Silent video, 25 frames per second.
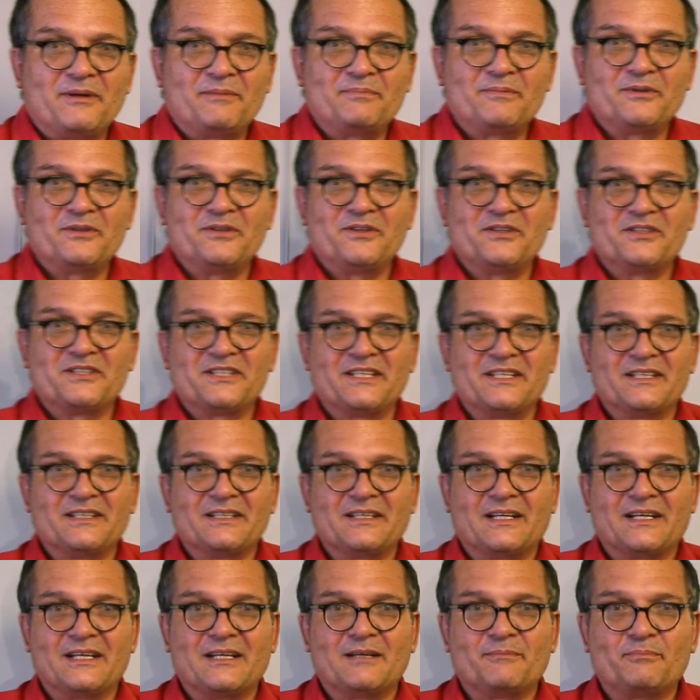people
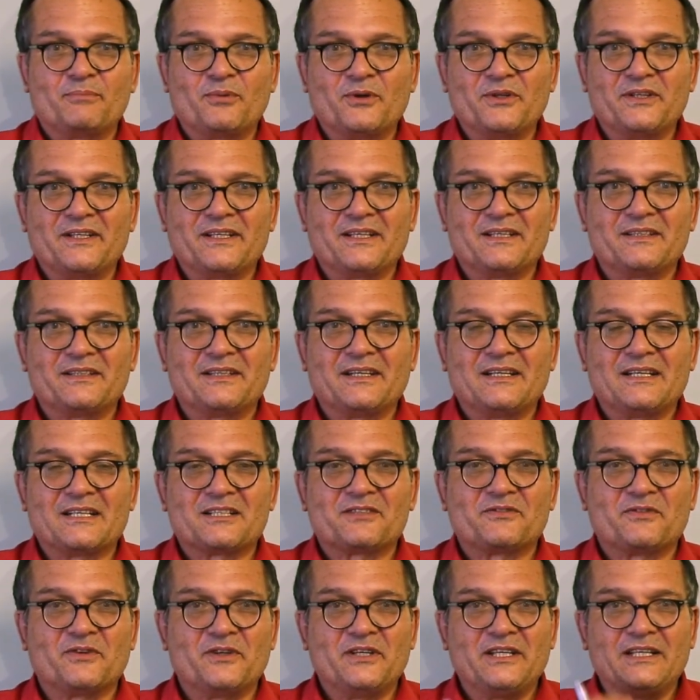using pointing
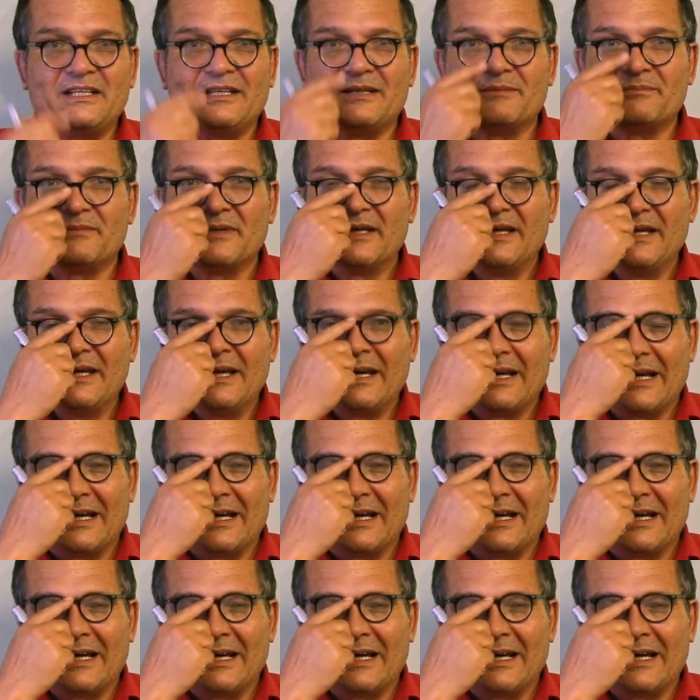antennas for helium,